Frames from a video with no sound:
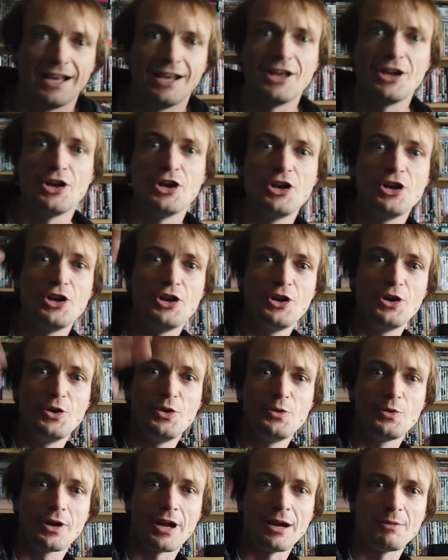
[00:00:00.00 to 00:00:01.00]

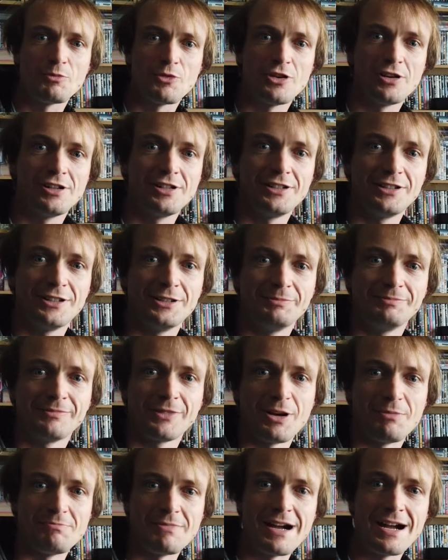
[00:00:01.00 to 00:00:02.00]
Hello, camera,
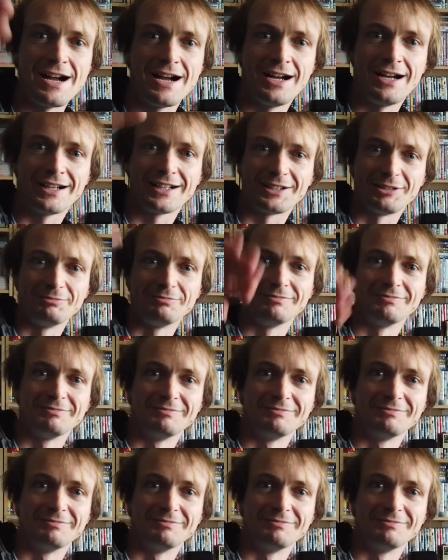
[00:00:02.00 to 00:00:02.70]
come back.